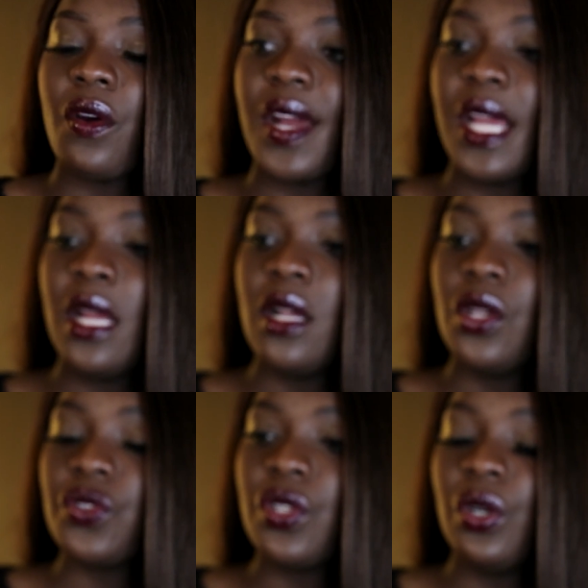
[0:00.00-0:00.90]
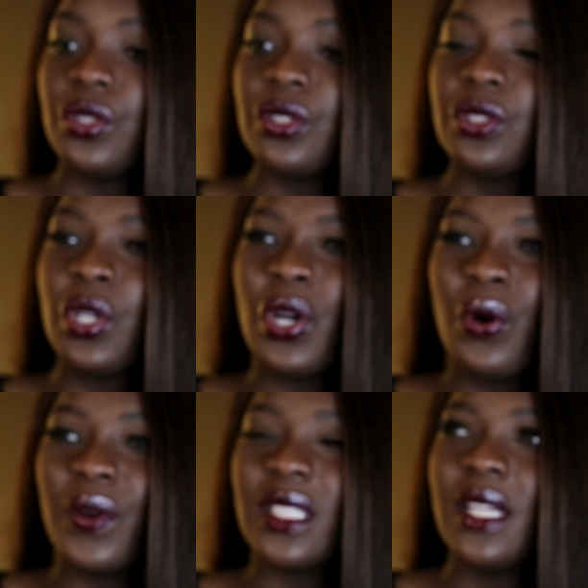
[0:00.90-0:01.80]
All right. So just
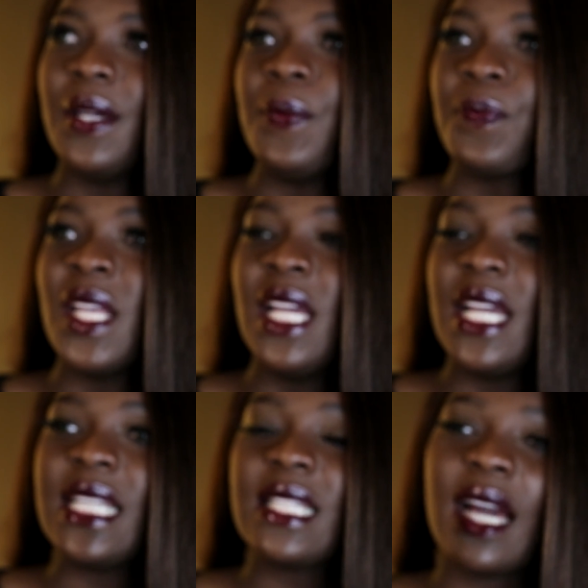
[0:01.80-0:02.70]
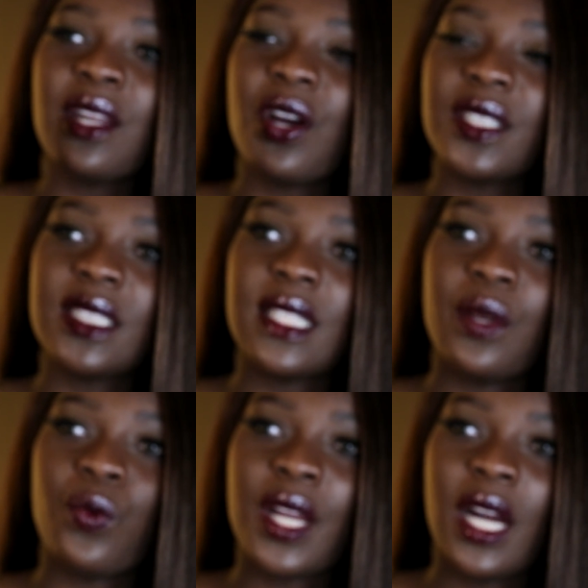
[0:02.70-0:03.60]
go it's kind of hard to
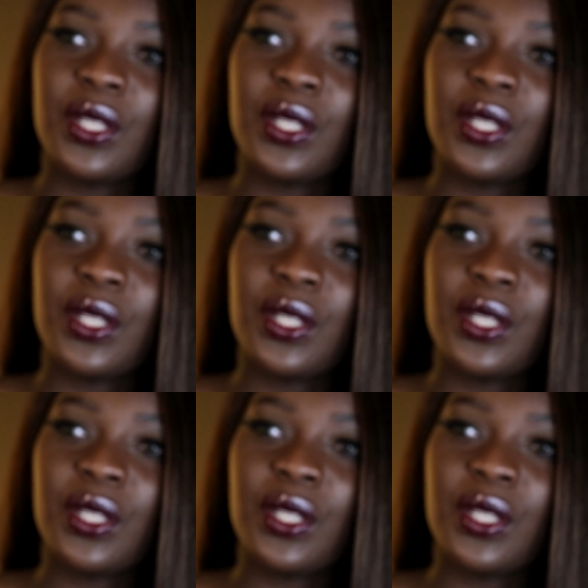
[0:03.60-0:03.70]
say what